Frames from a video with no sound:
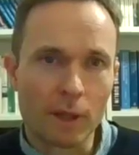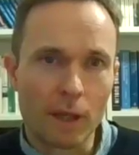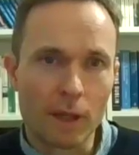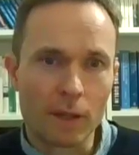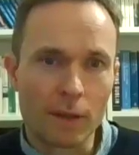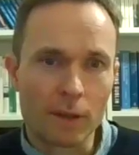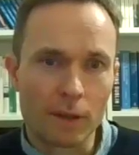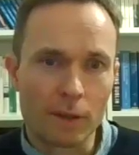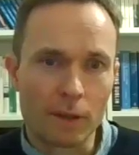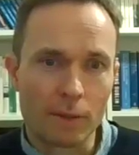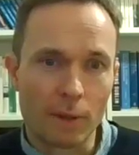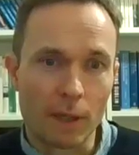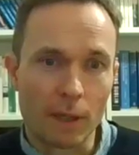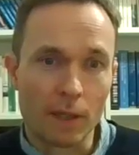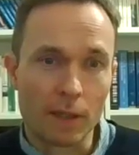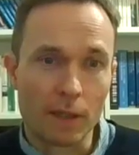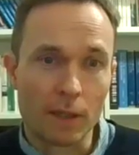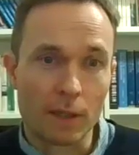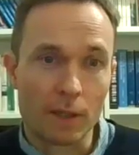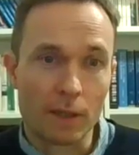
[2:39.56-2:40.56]

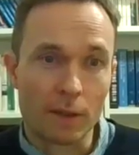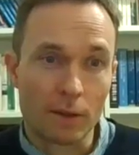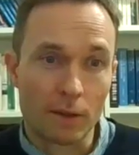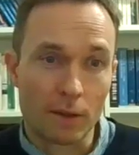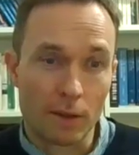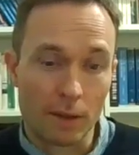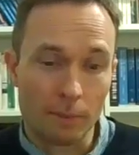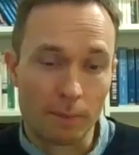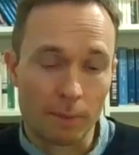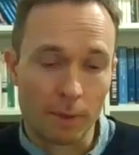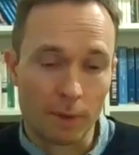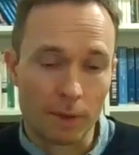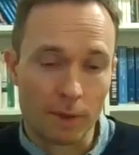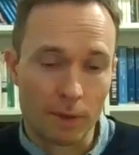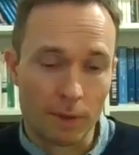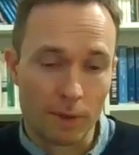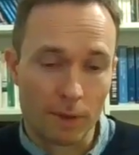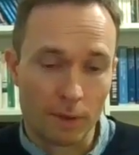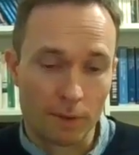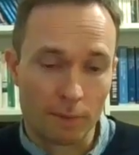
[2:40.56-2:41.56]
situation, and certainly
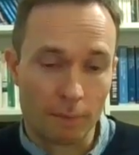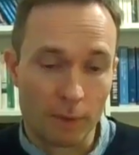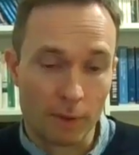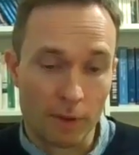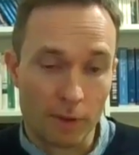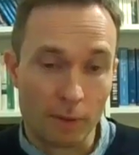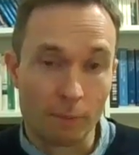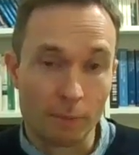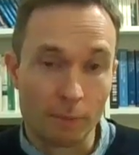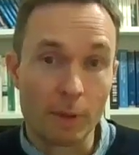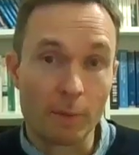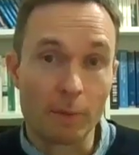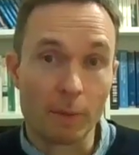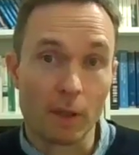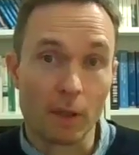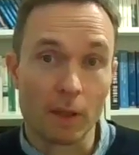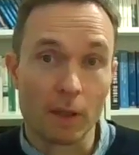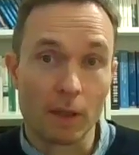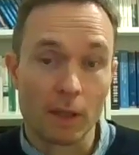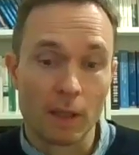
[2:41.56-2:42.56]
puts some
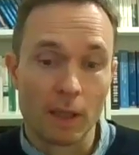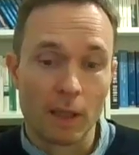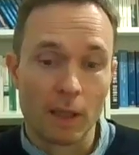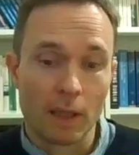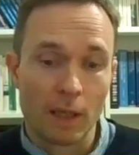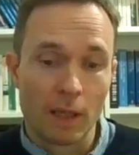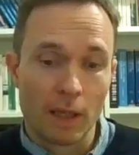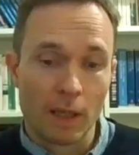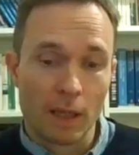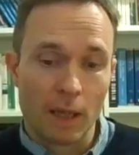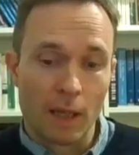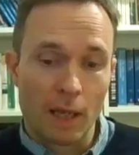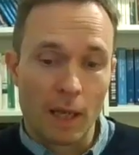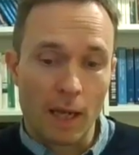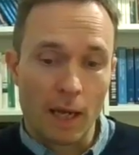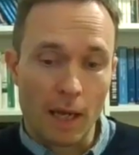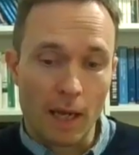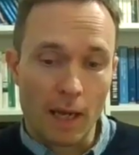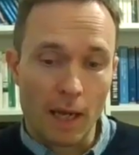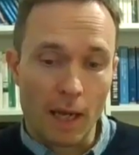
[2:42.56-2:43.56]
people
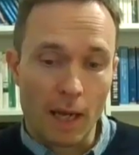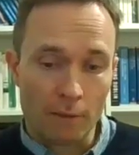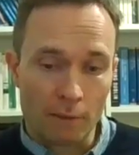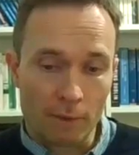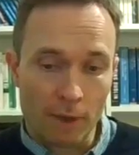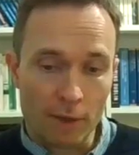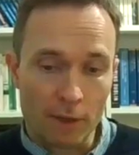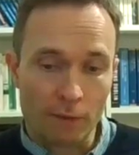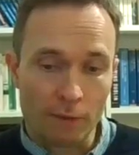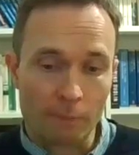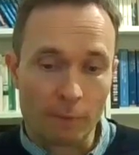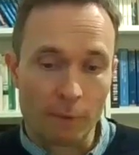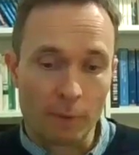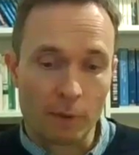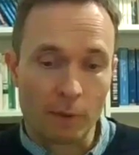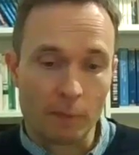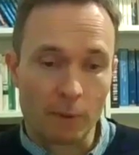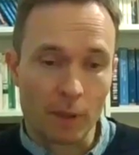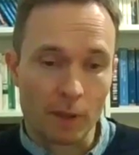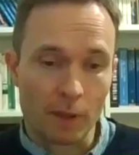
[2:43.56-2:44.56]
at risk of
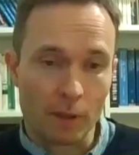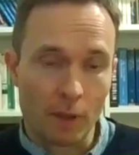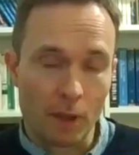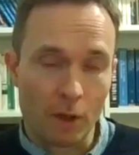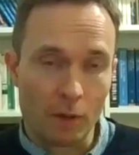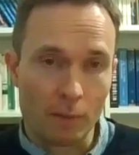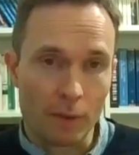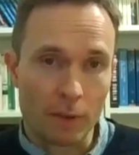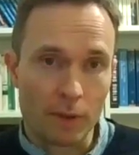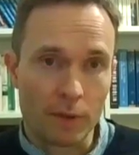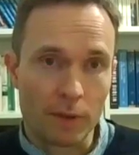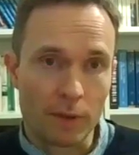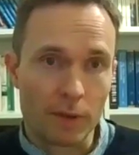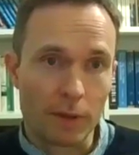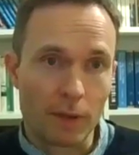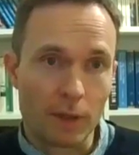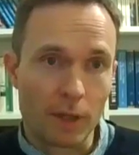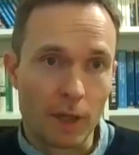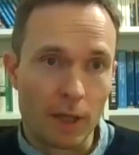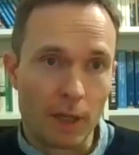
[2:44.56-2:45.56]
becoming
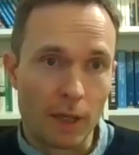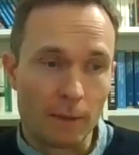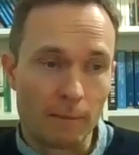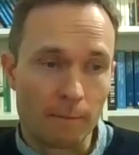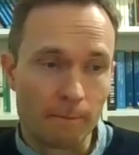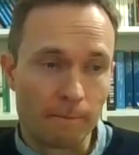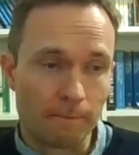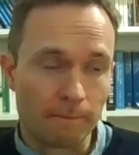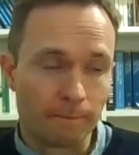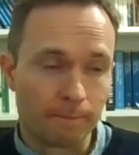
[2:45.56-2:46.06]
homeless. And